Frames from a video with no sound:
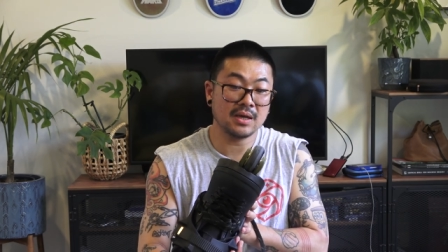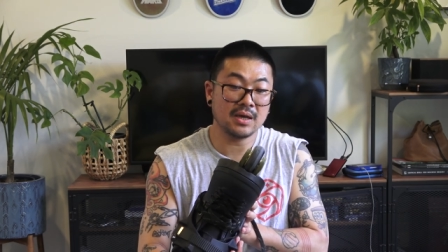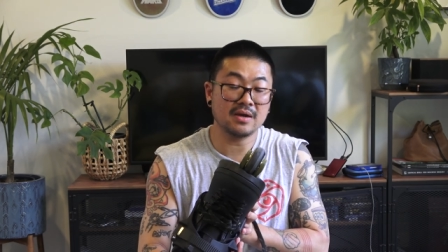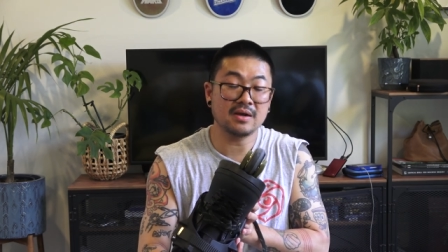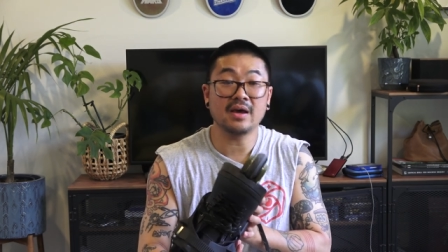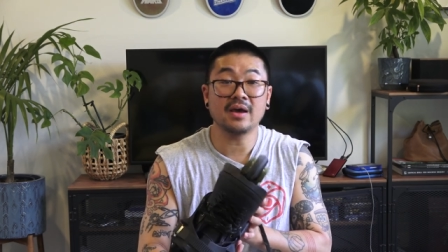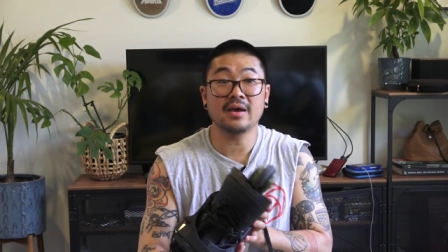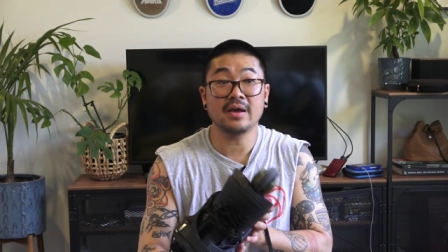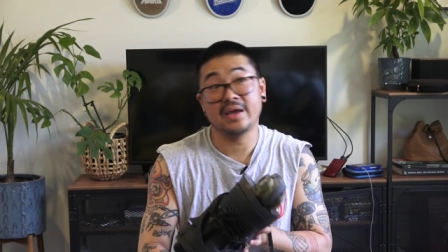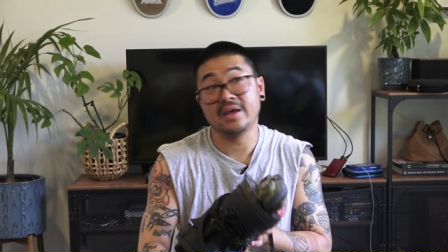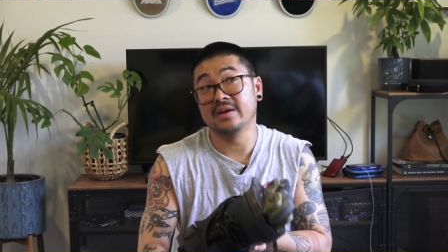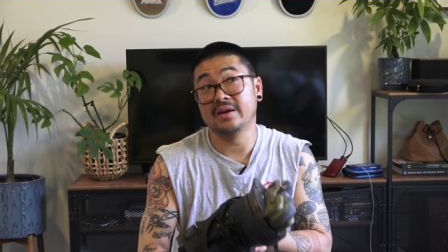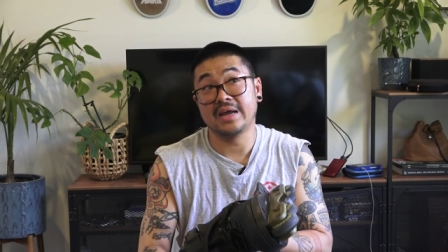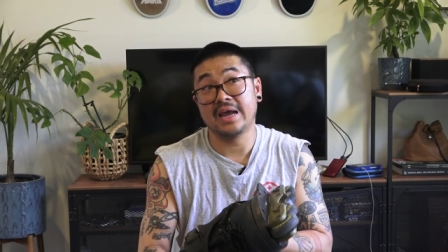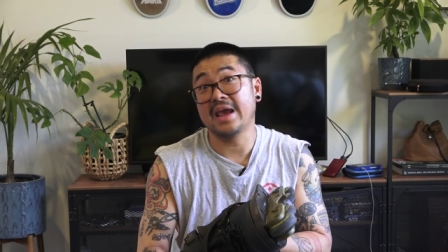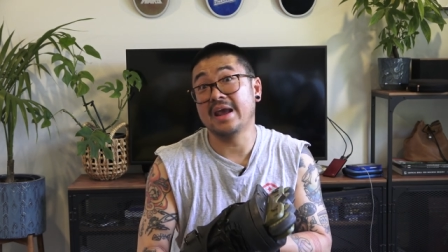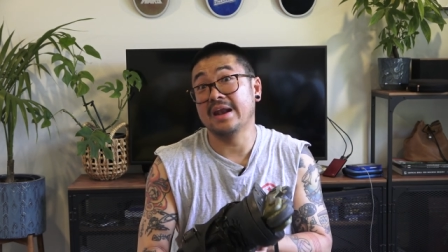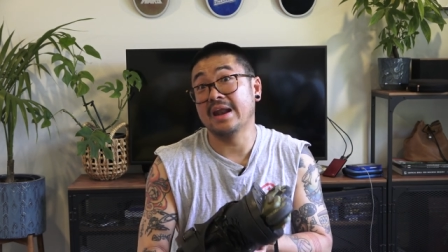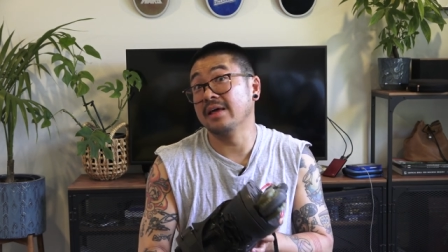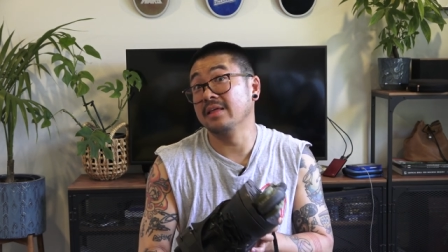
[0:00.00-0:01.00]
and, and,
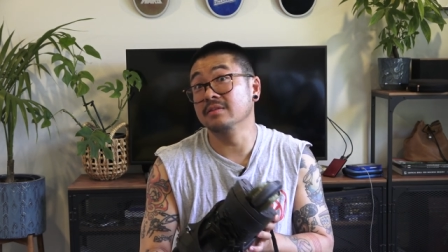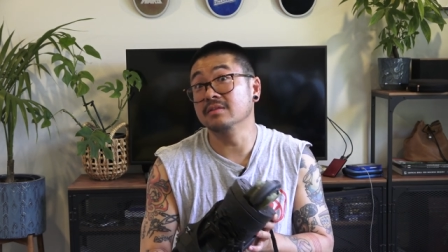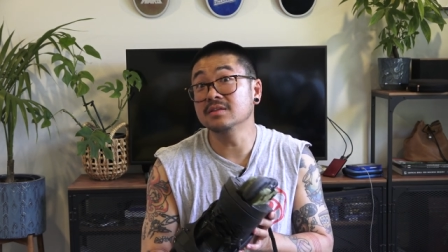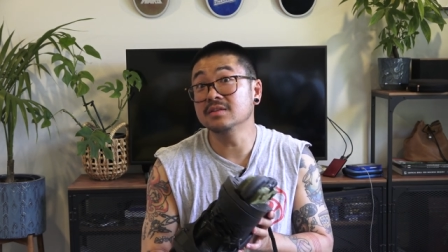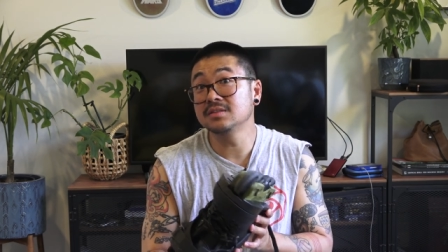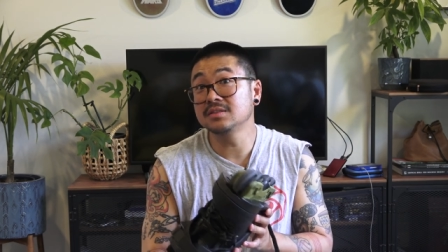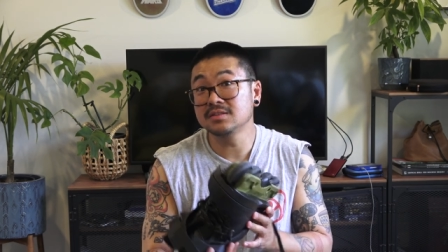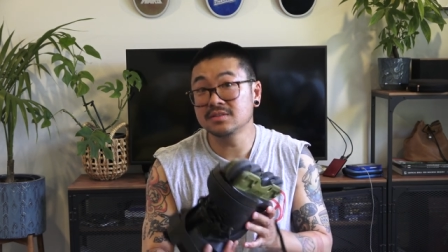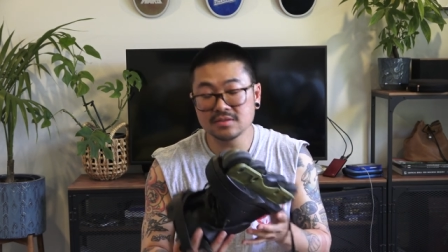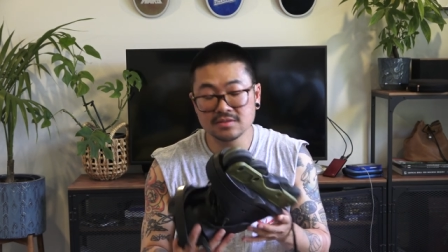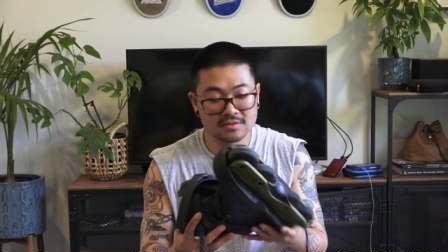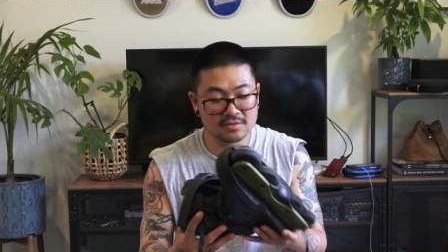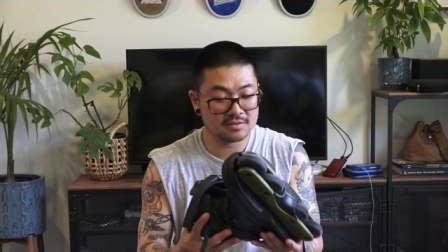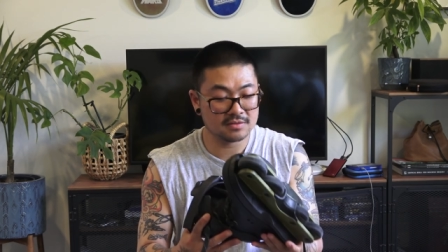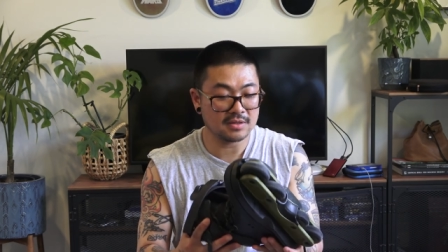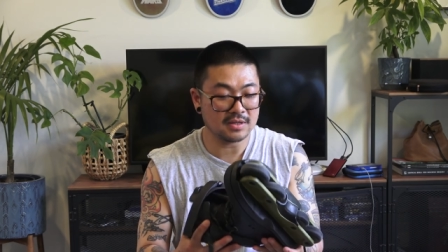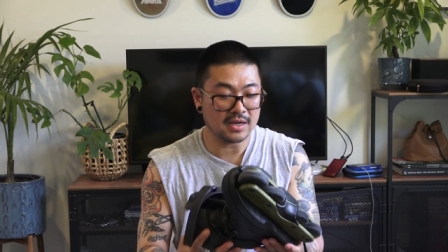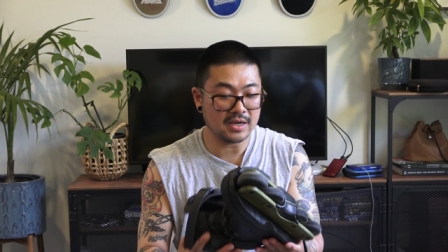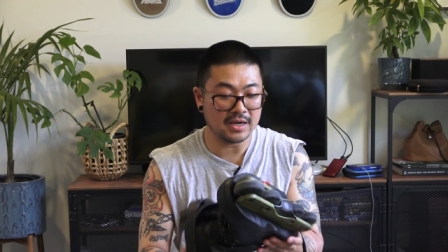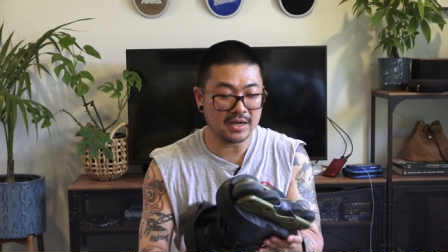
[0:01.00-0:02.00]
and others
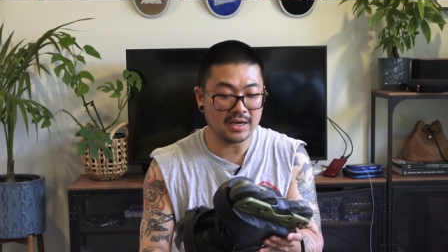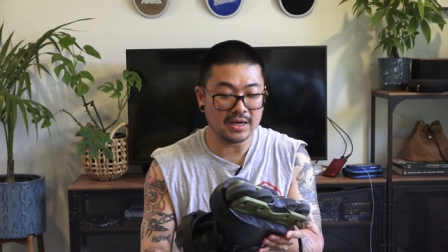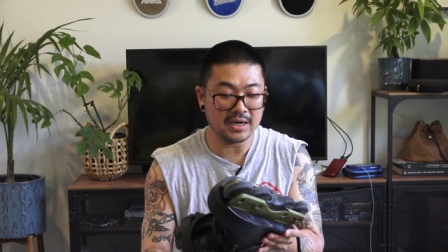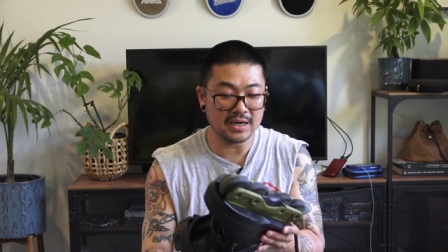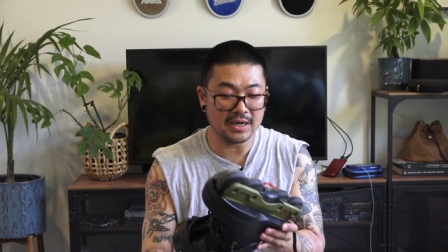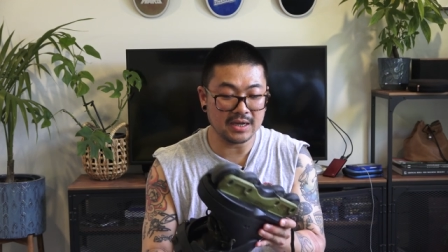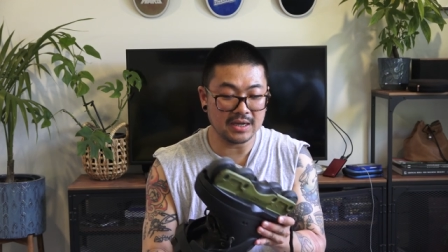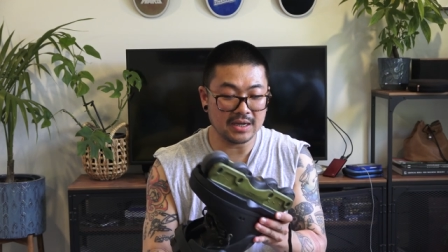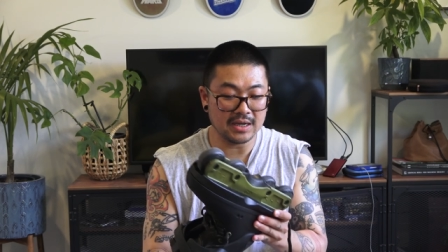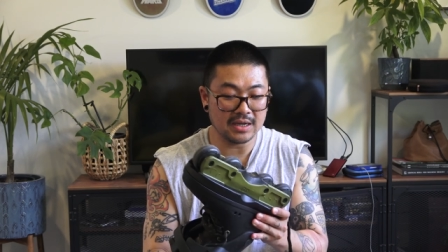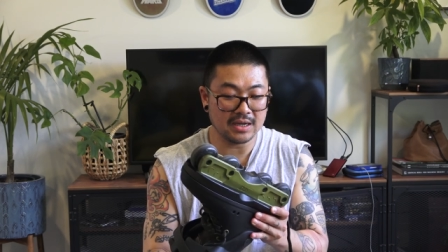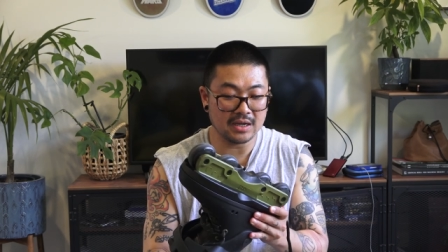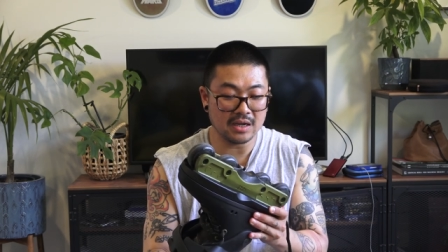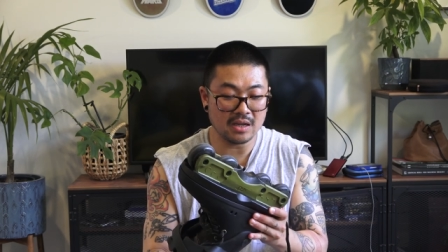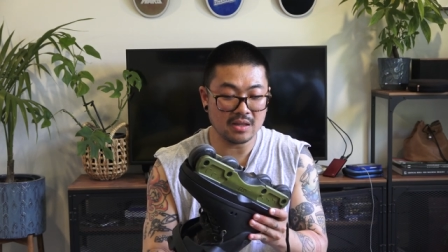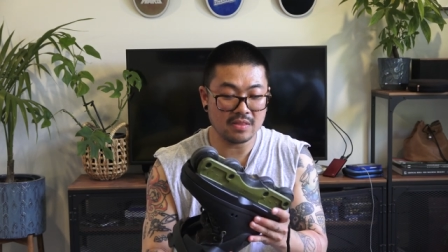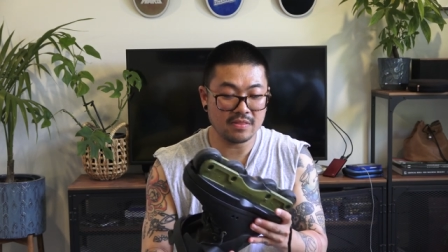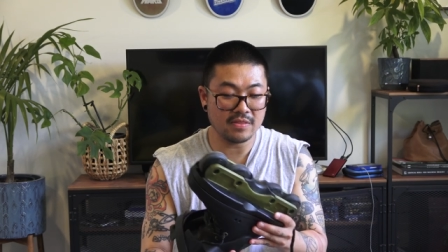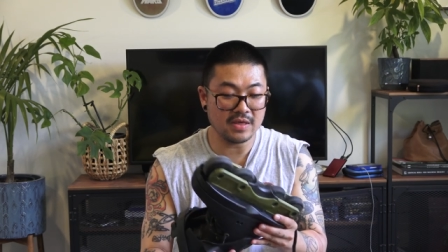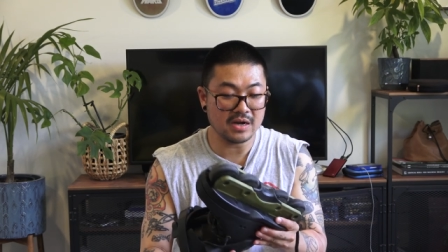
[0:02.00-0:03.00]
uh,
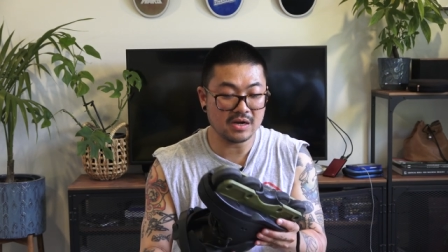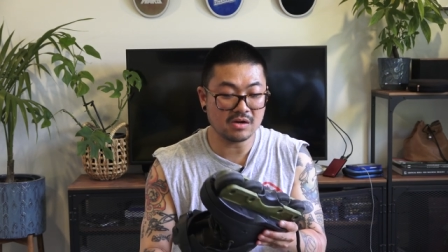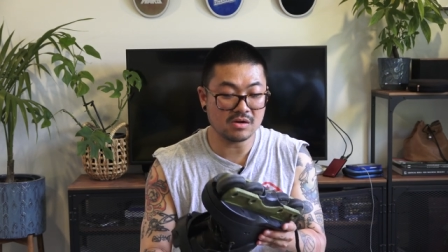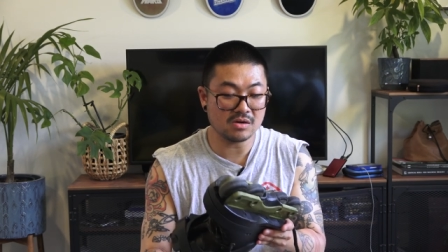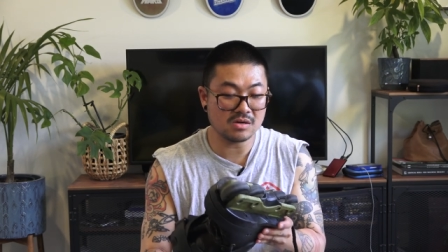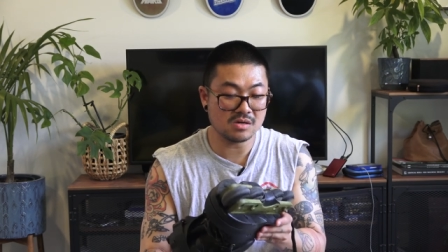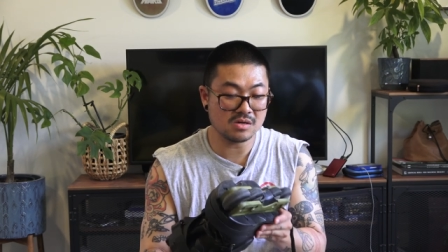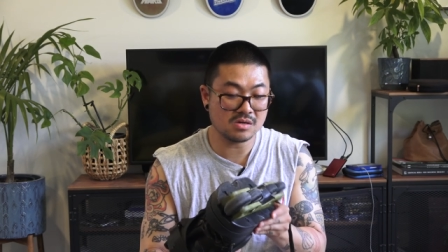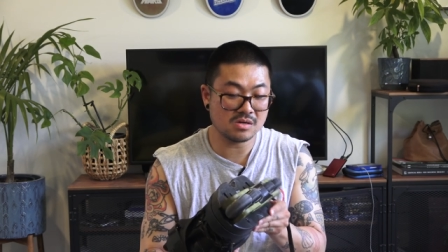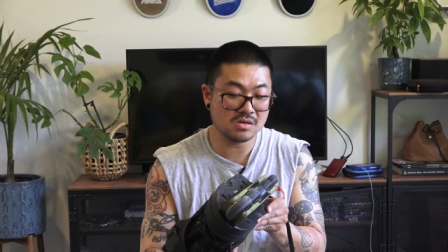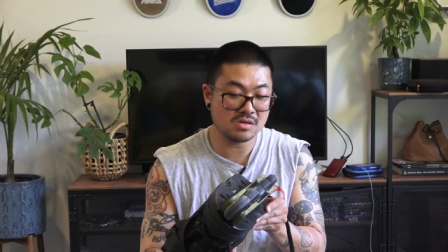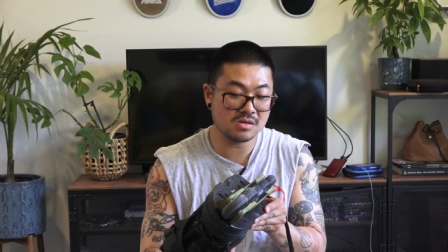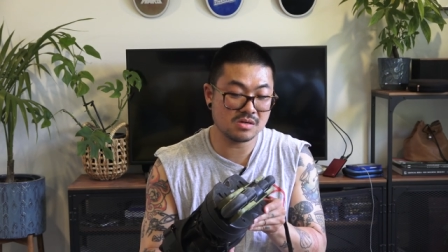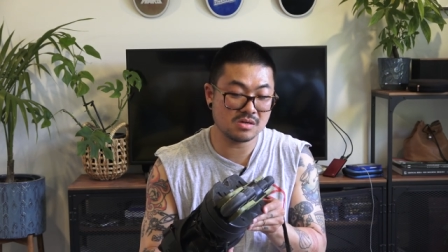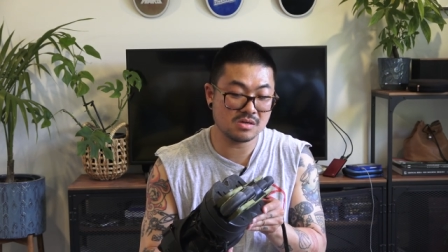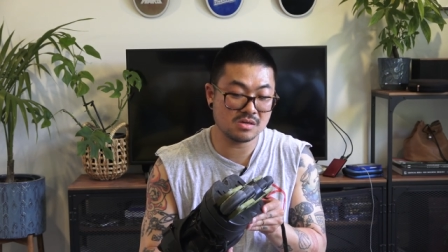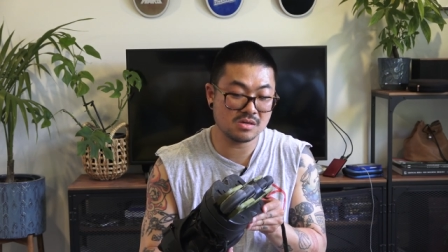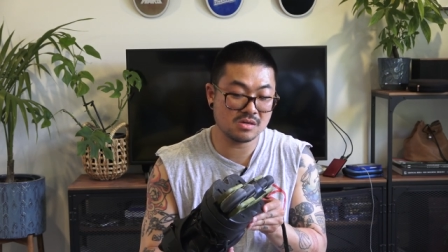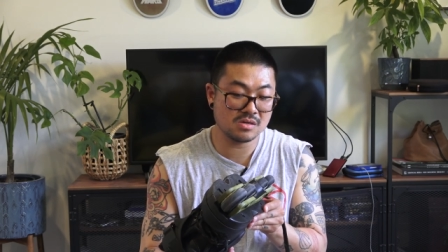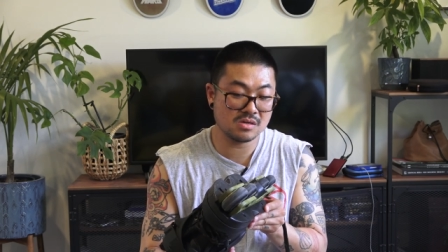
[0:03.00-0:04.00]
that
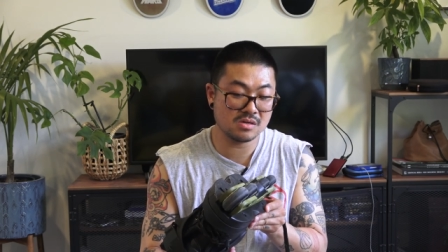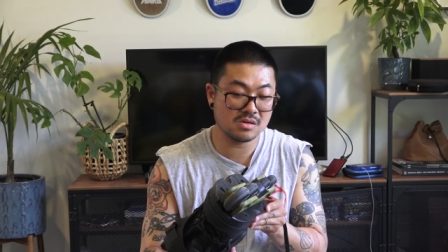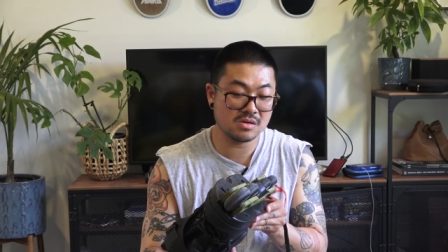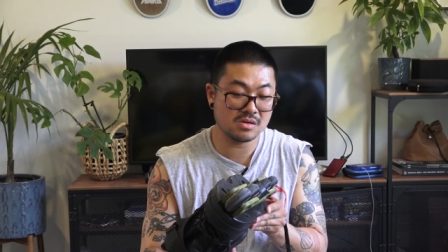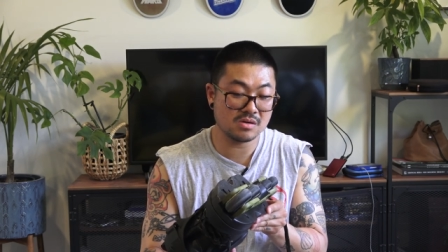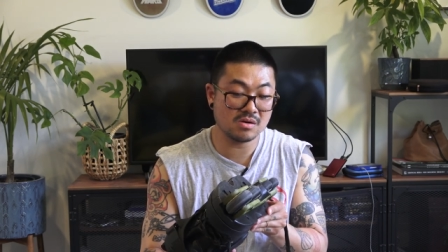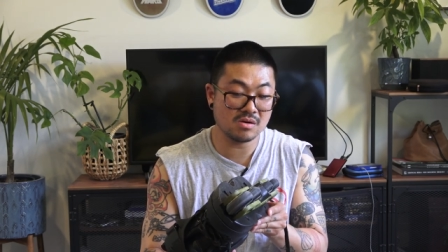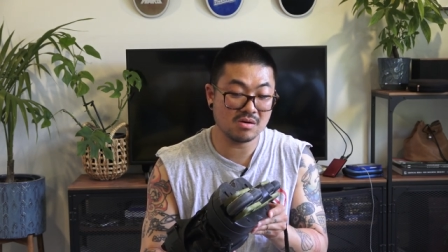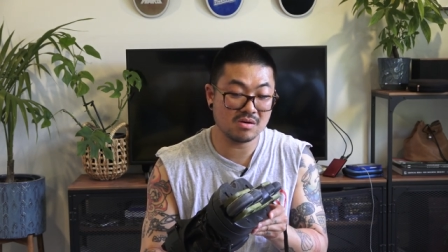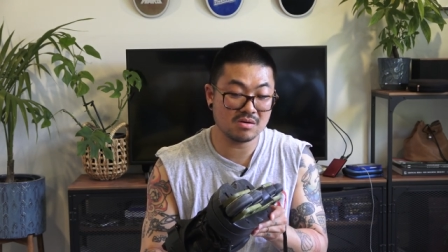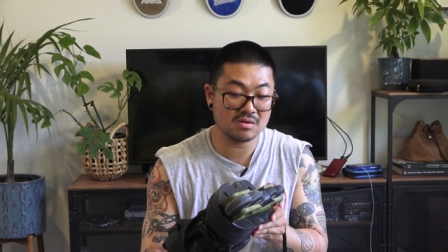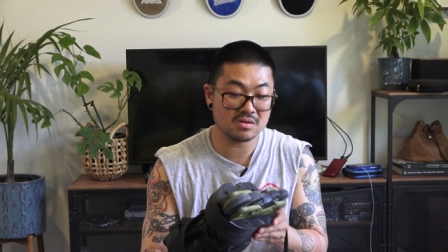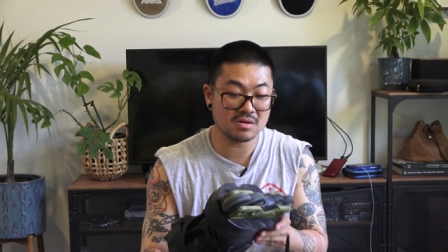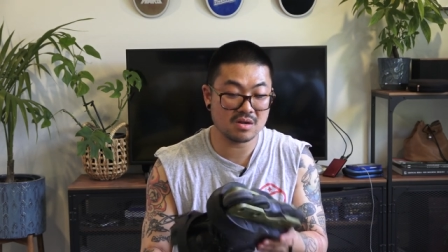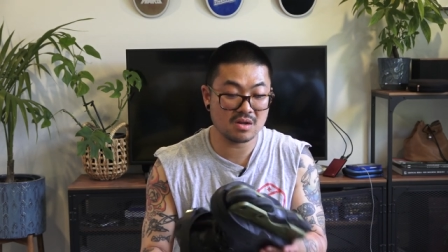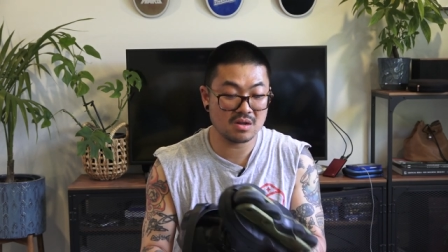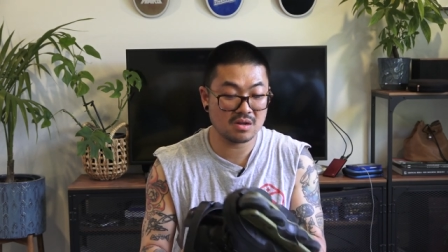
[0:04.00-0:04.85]
are not